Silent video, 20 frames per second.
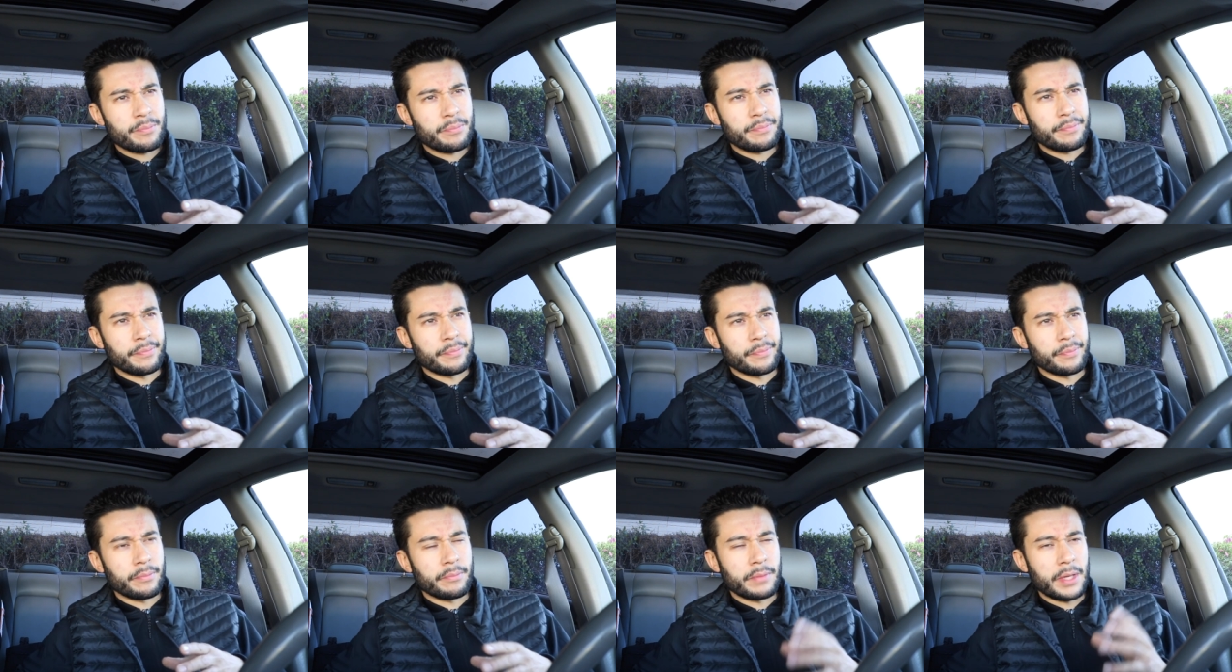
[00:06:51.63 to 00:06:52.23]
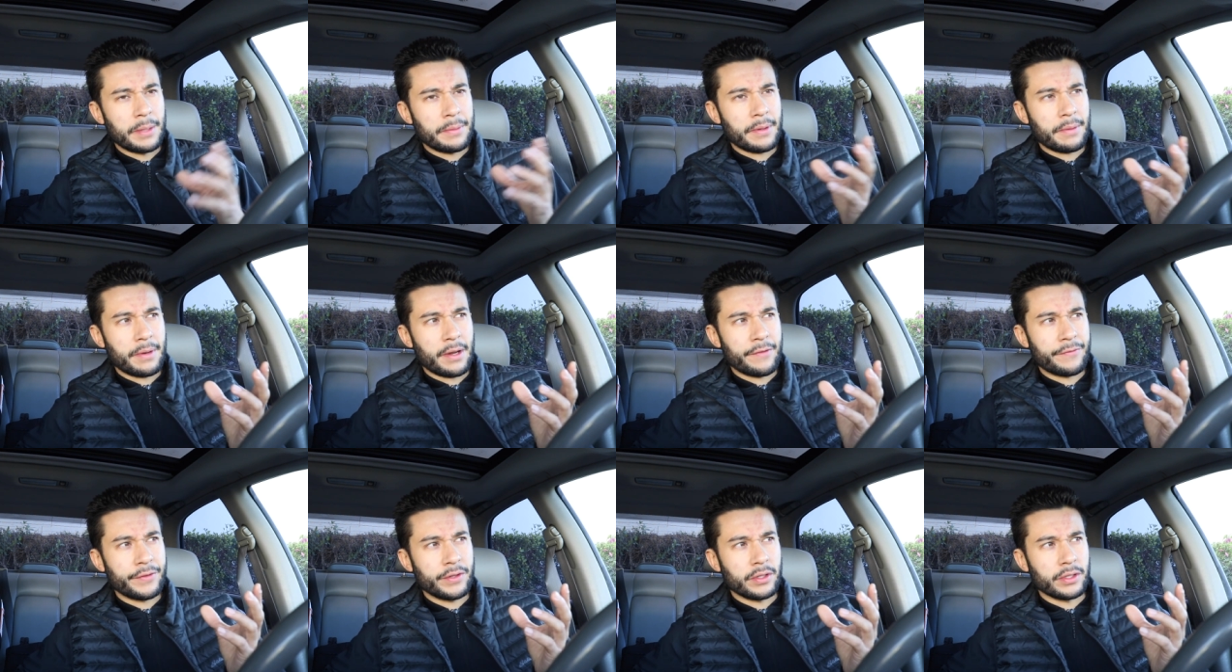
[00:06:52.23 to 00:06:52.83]
hmm, maybe I'm
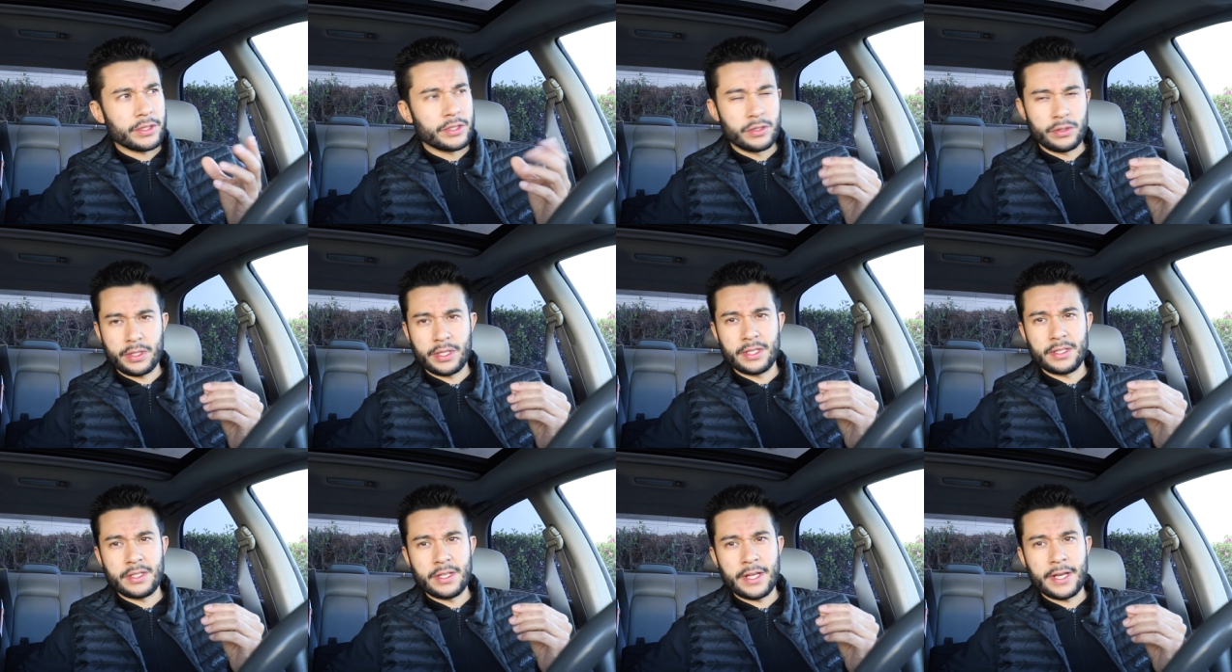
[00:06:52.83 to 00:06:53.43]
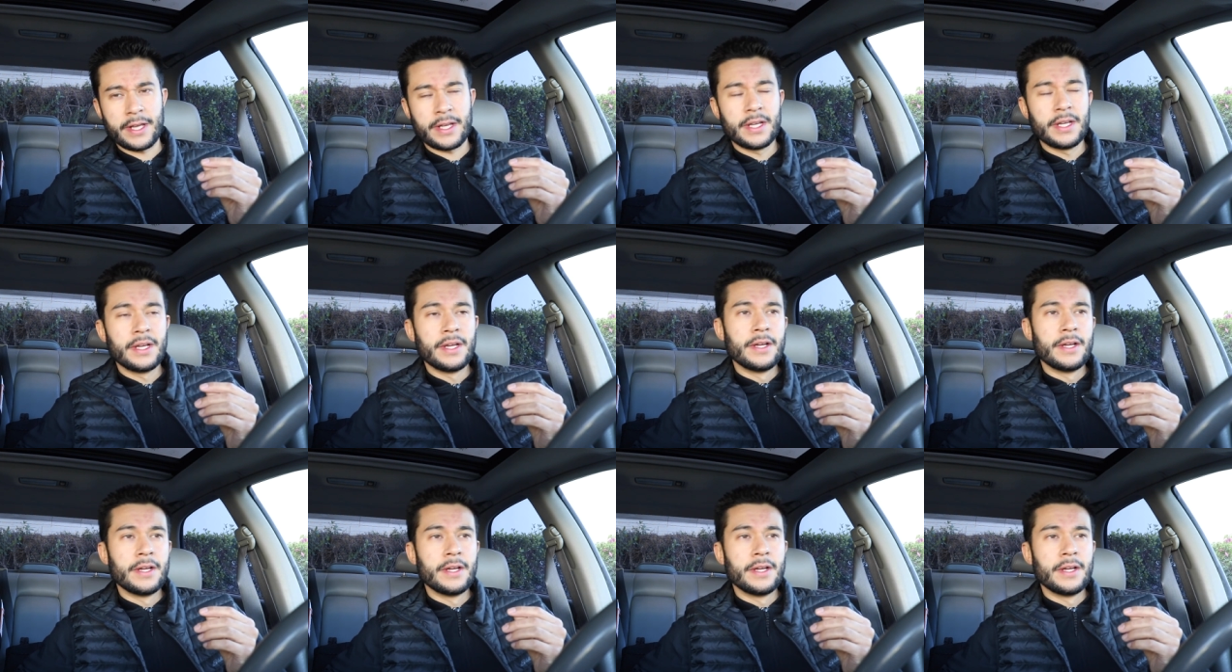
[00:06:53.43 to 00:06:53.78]
not feeling too good today.